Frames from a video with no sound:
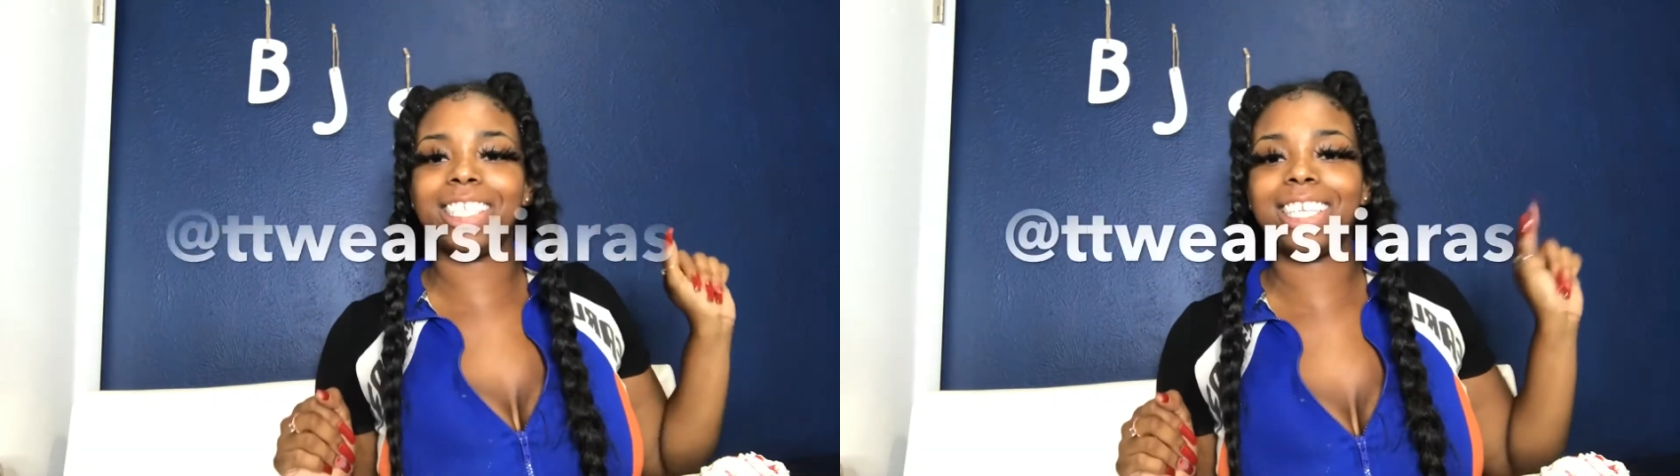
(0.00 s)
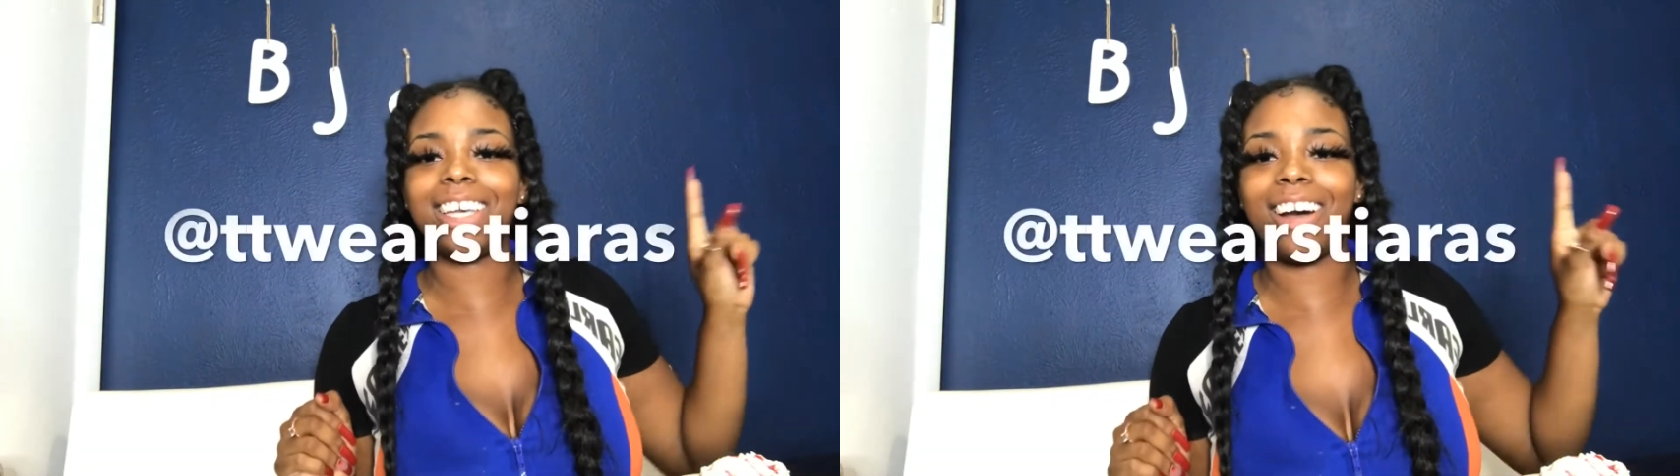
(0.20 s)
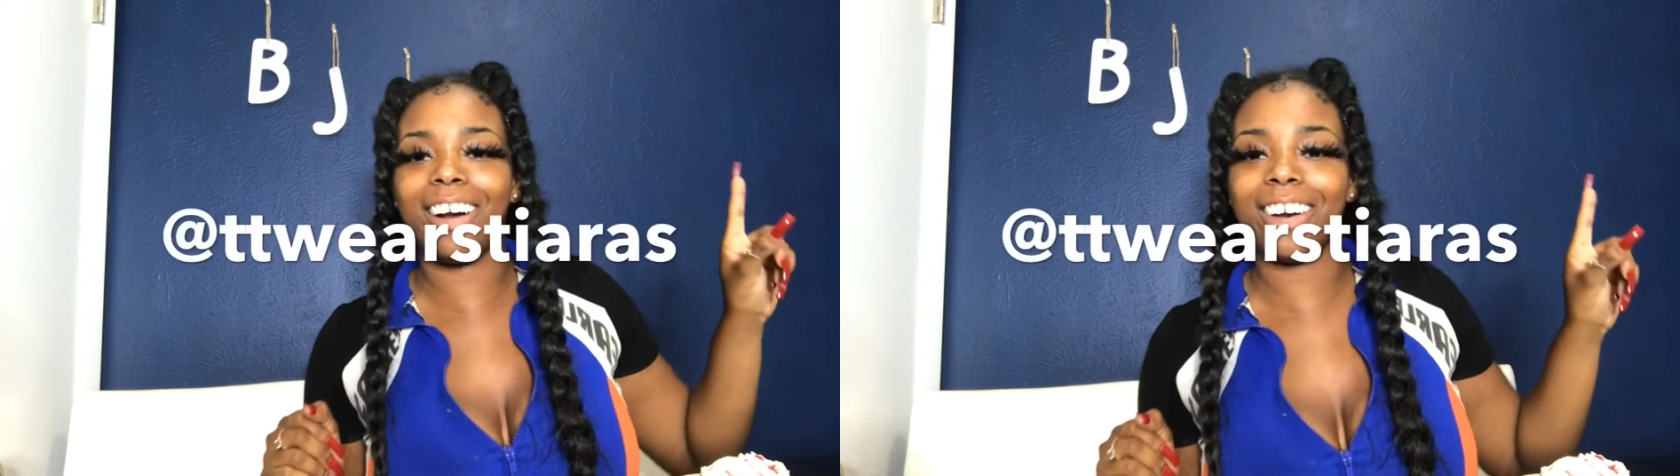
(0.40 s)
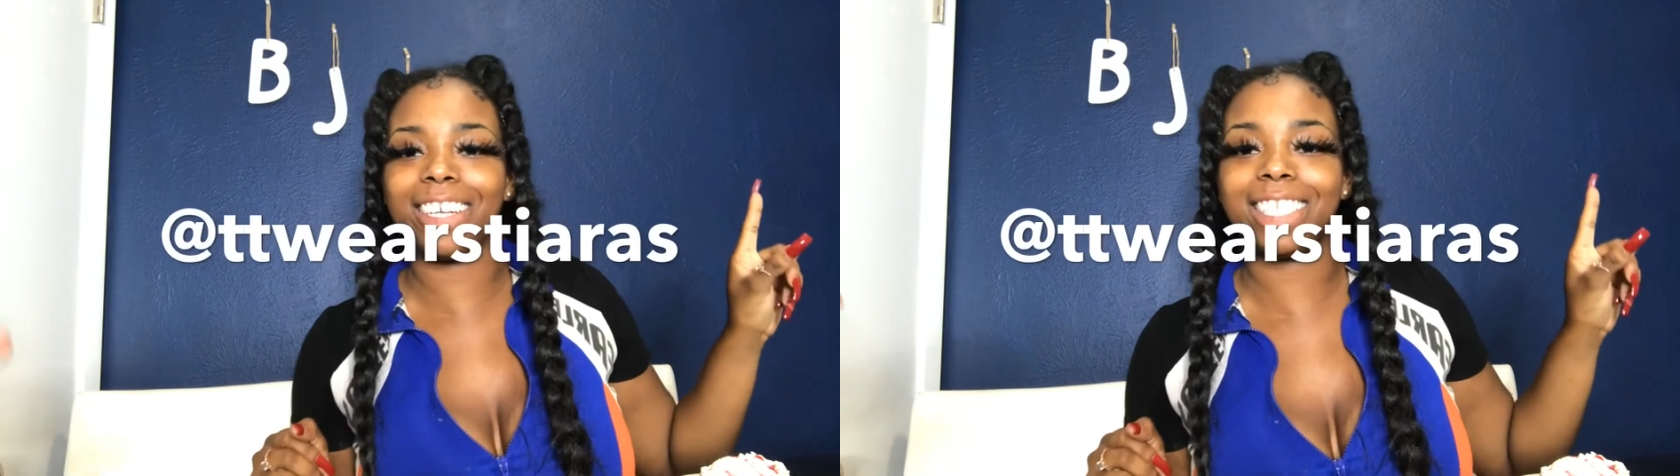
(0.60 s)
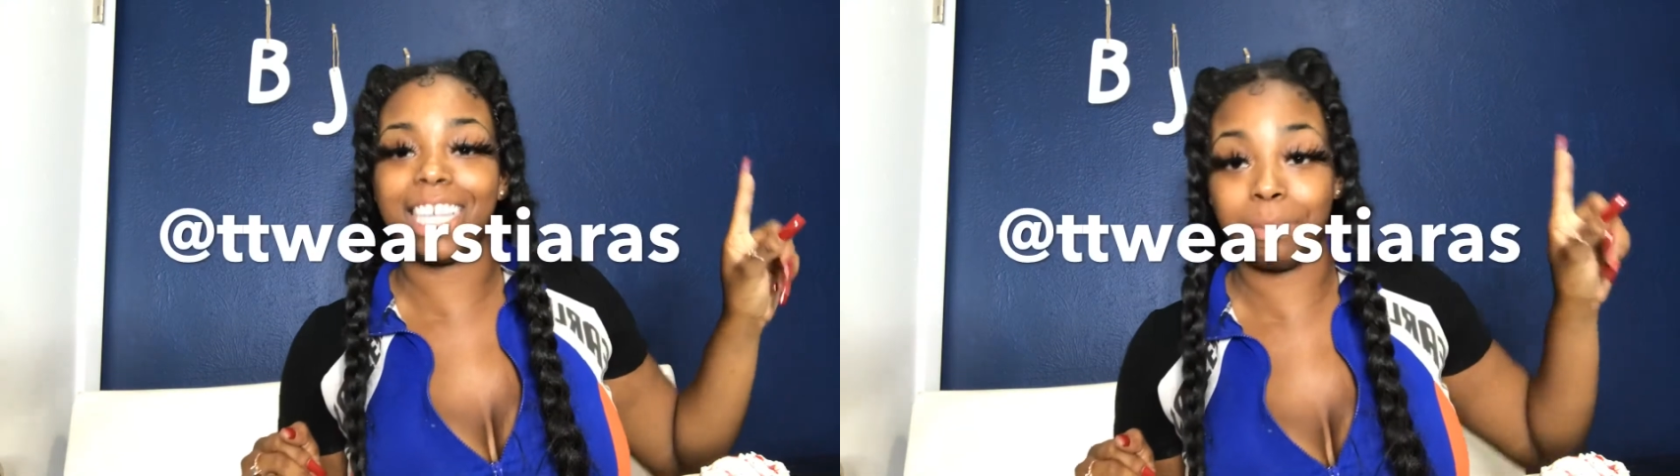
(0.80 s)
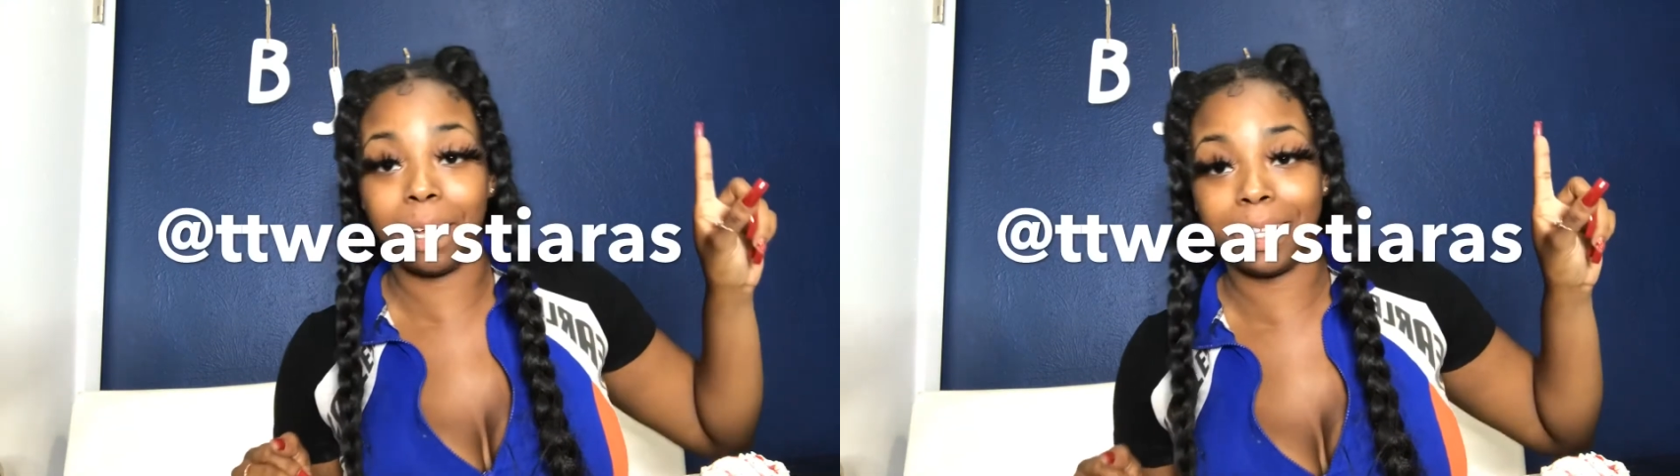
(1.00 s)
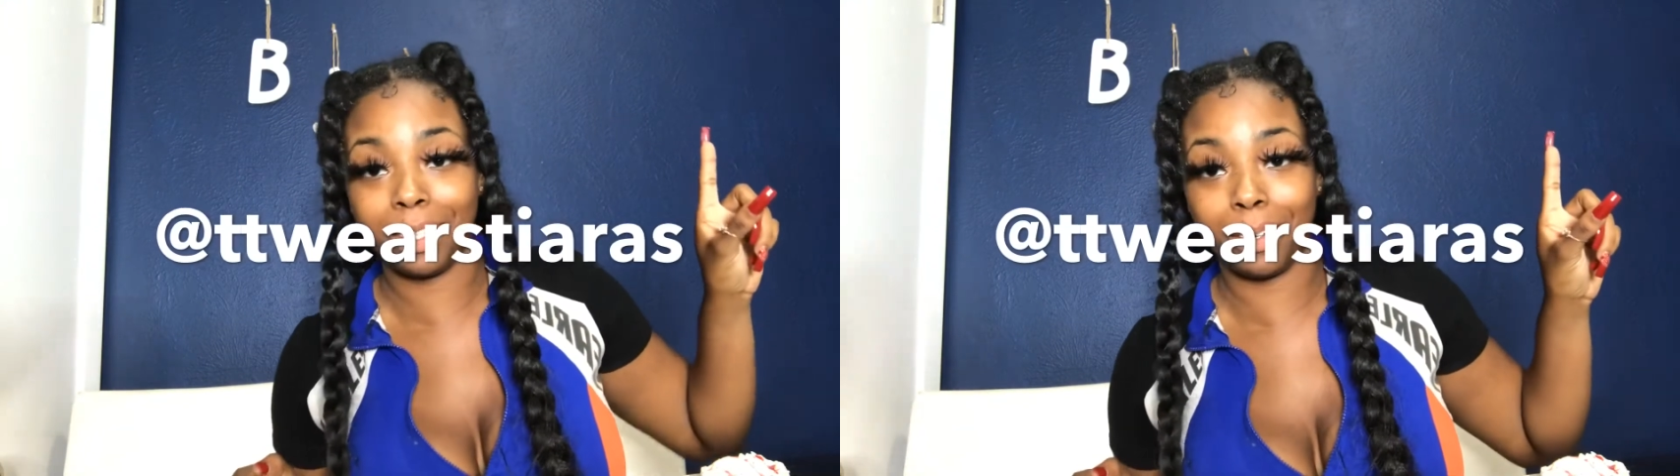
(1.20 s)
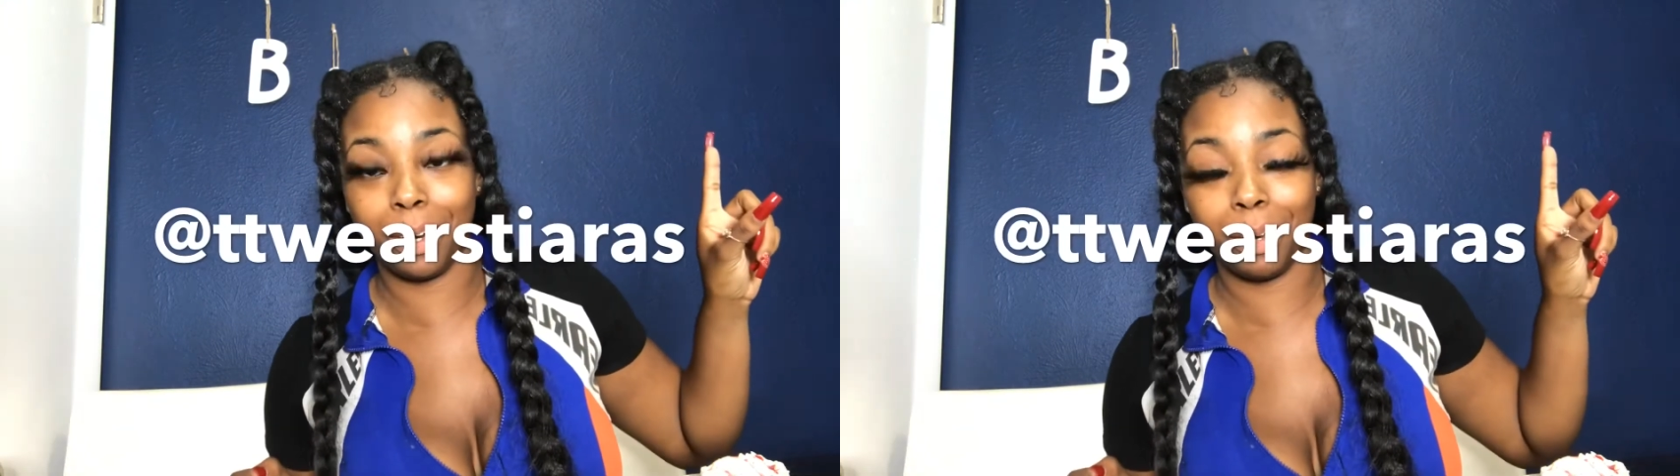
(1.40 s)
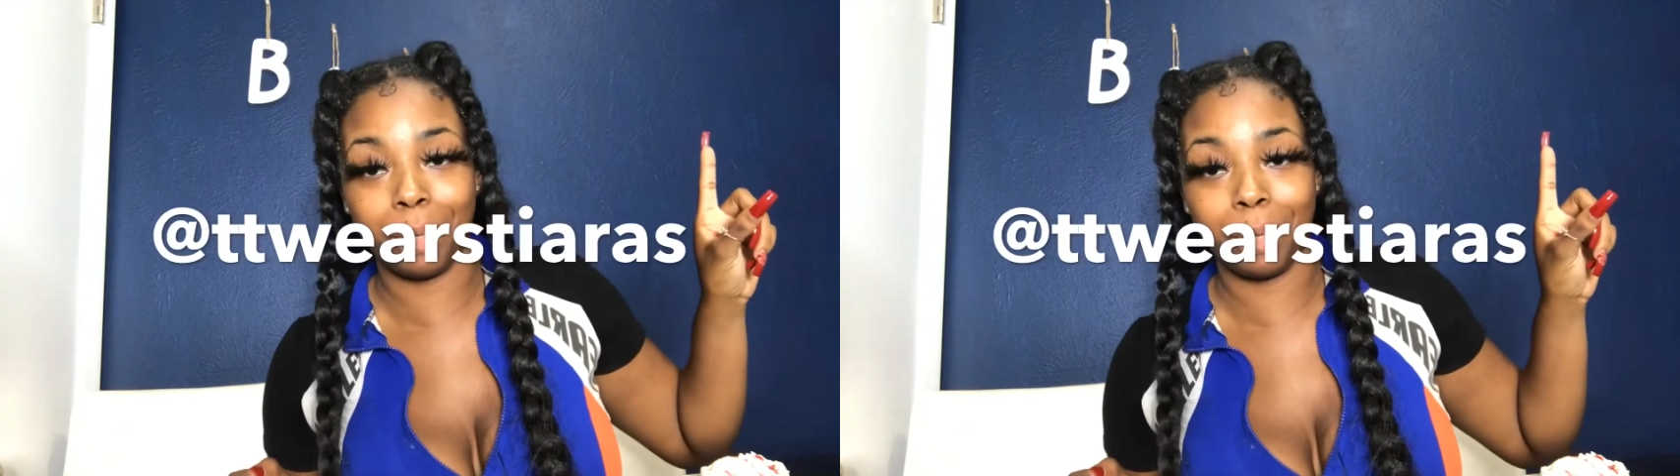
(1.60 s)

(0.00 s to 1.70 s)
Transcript: Tiaras. That's my Instagram.